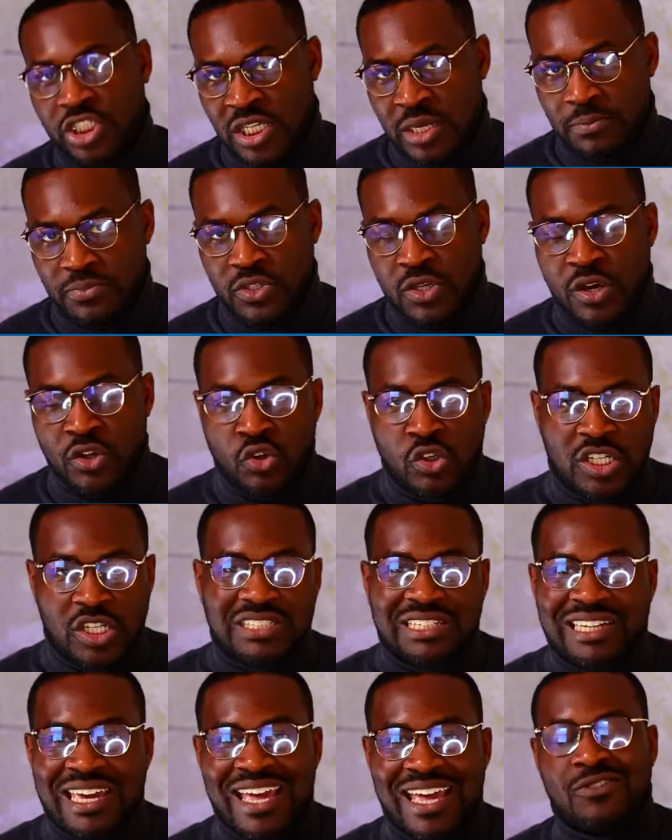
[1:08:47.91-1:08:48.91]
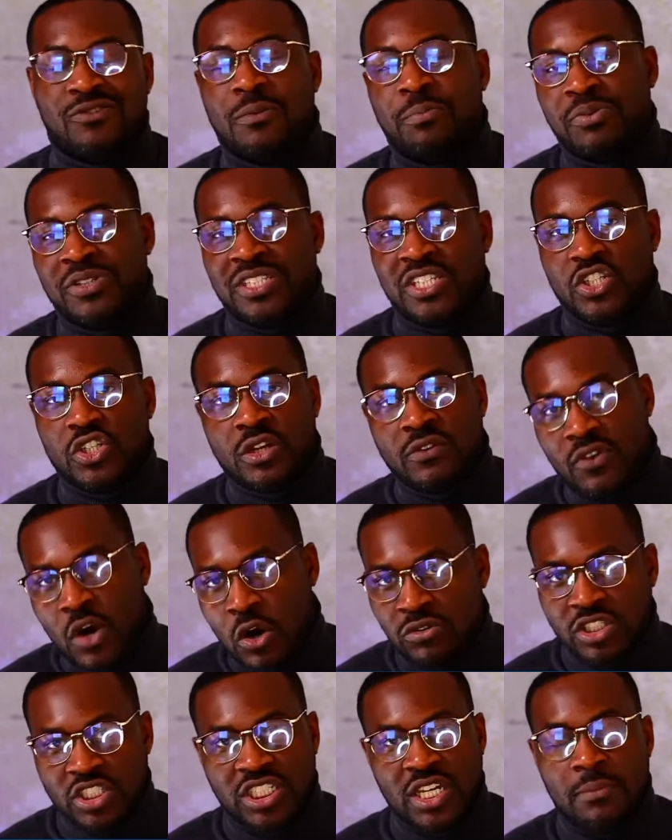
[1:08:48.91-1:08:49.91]
So in order to get into a position of
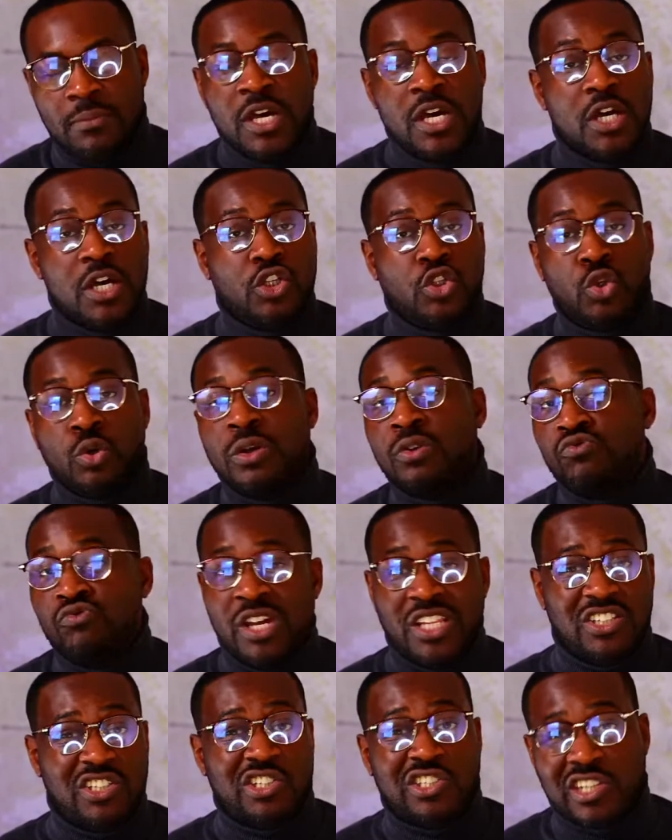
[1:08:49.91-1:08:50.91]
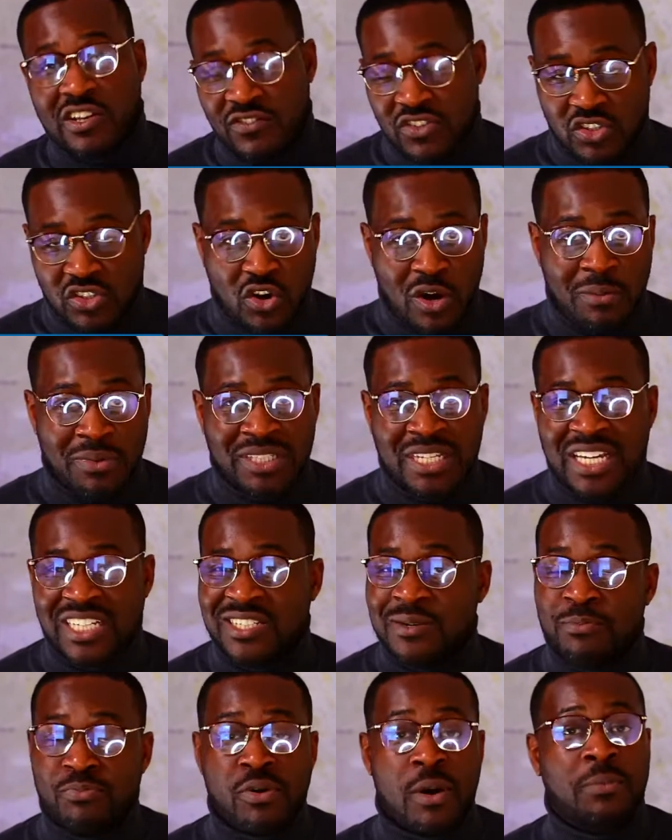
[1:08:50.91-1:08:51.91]
ownership, doing rent to service accommodation
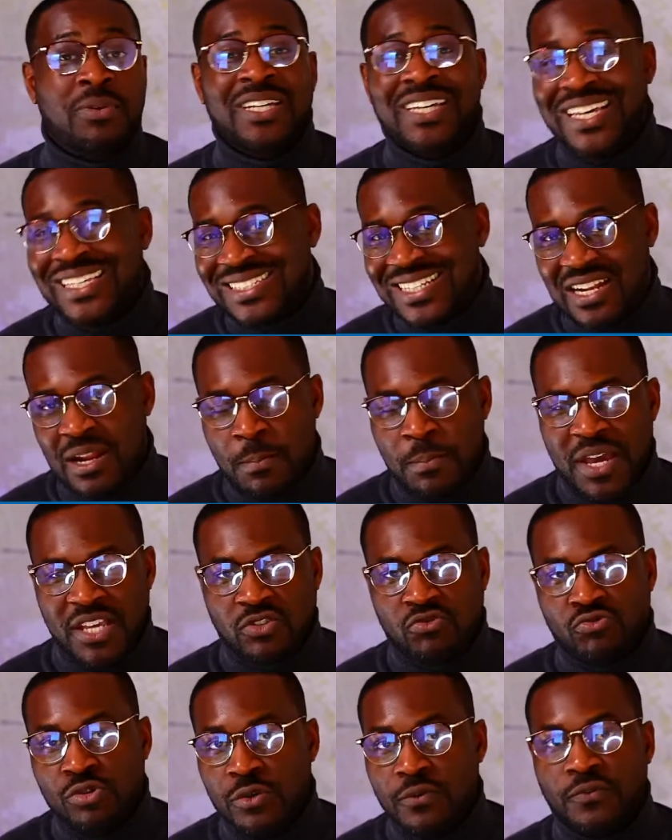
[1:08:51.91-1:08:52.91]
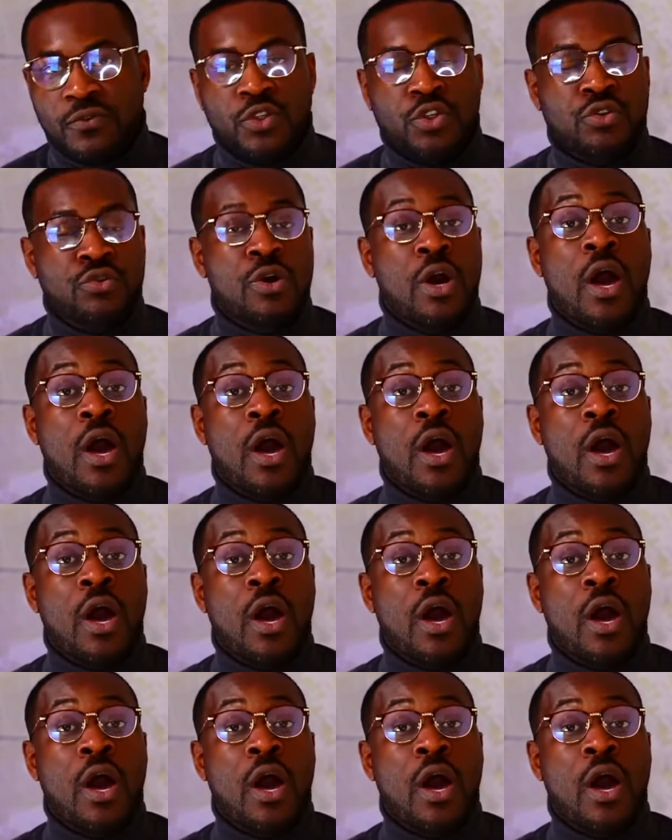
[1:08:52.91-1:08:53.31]
probably isn't the best route for you.